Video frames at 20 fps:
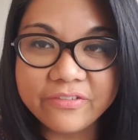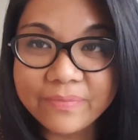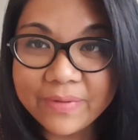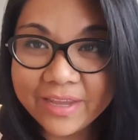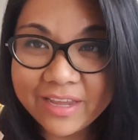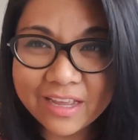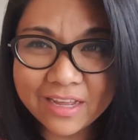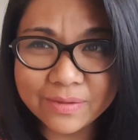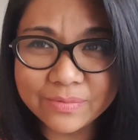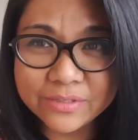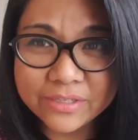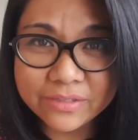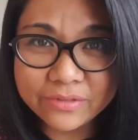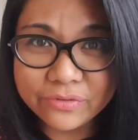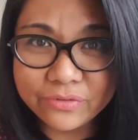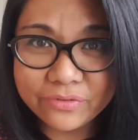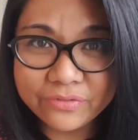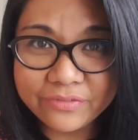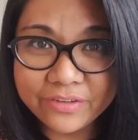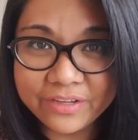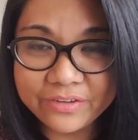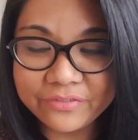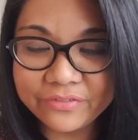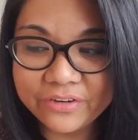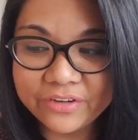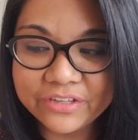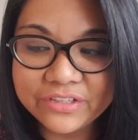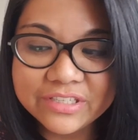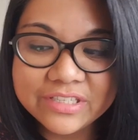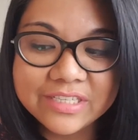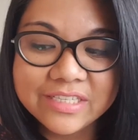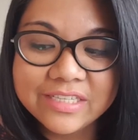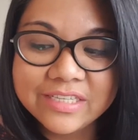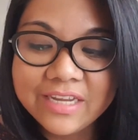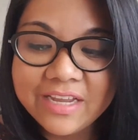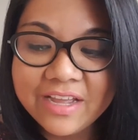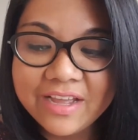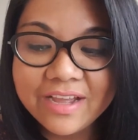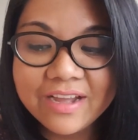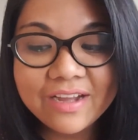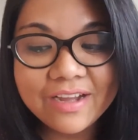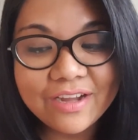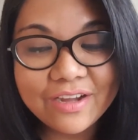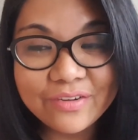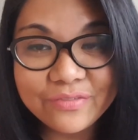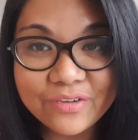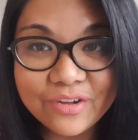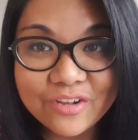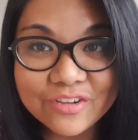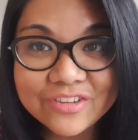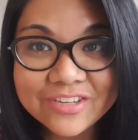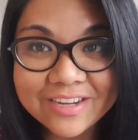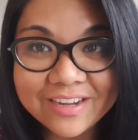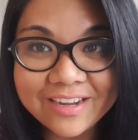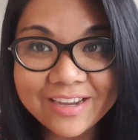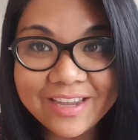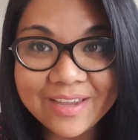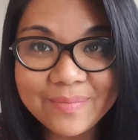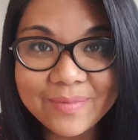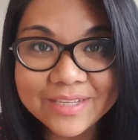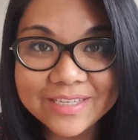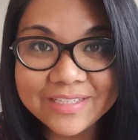of my absolute favorites of all time.